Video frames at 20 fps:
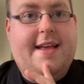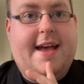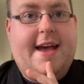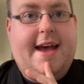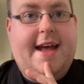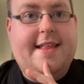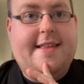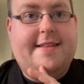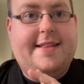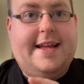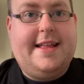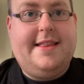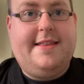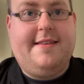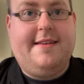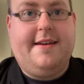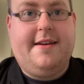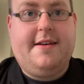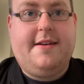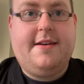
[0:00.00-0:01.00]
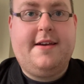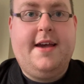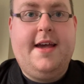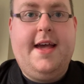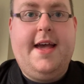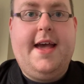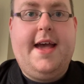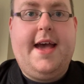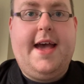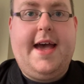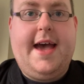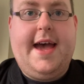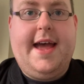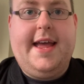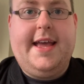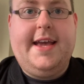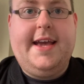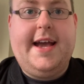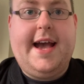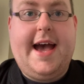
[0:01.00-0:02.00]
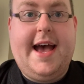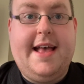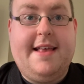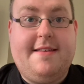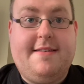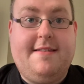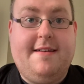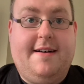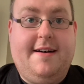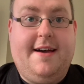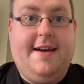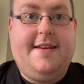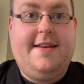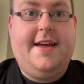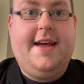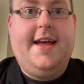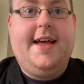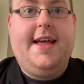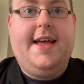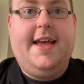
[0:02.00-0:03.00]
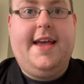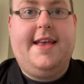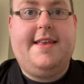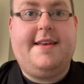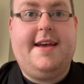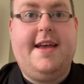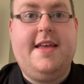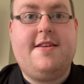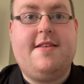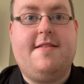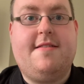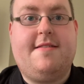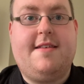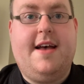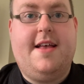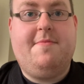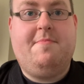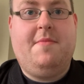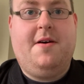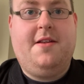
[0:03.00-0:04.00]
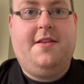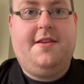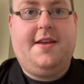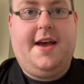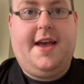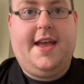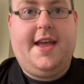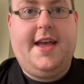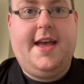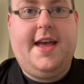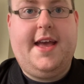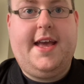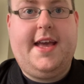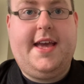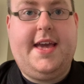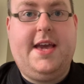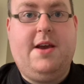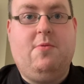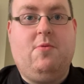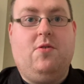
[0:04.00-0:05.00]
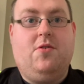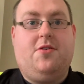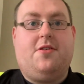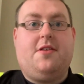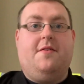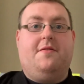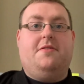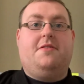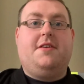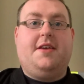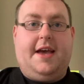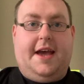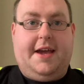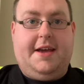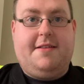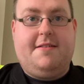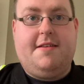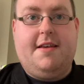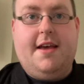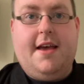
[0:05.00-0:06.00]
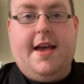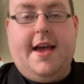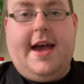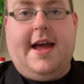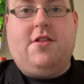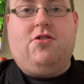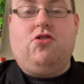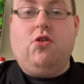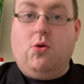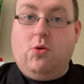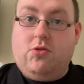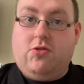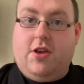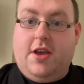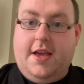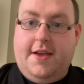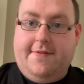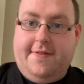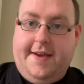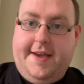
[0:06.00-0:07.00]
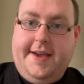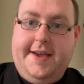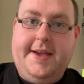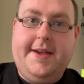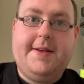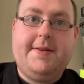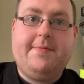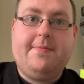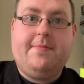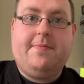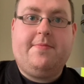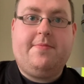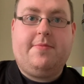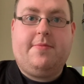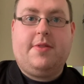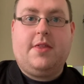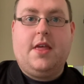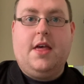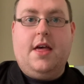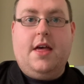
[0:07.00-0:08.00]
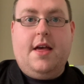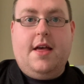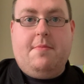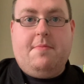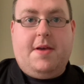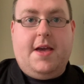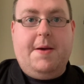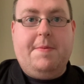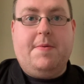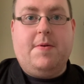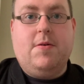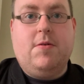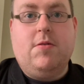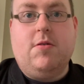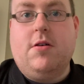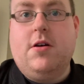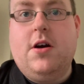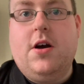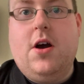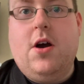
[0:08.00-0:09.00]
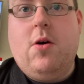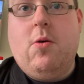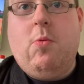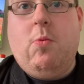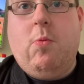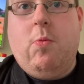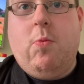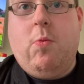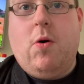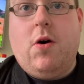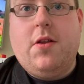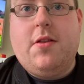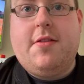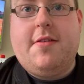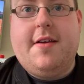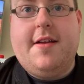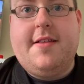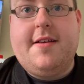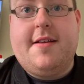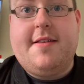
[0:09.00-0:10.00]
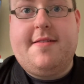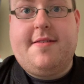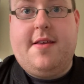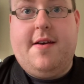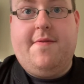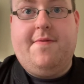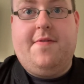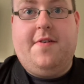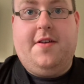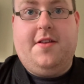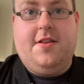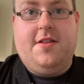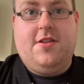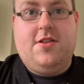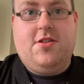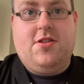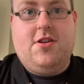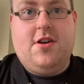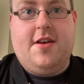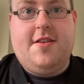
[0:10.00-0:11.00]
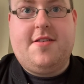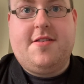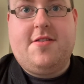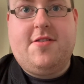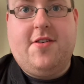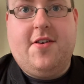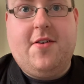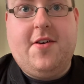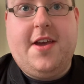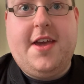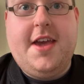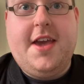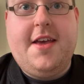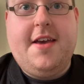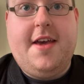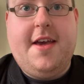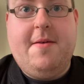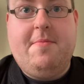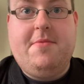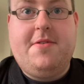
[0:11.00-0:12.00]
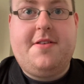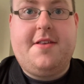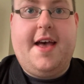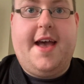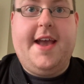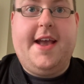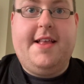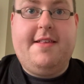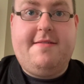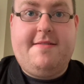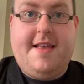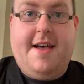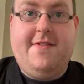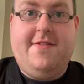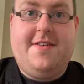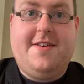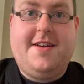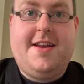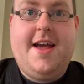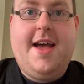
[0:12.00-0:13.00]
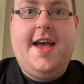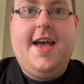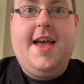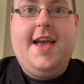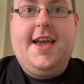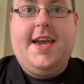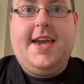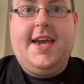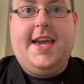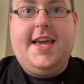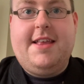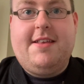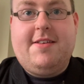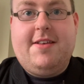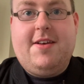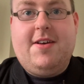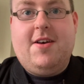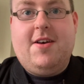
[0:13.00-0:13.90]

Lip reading: Atlantic, he has died. His agent says Monday he was 78. And Talk TV, people wanted a 7 just to hear him saying 7. He's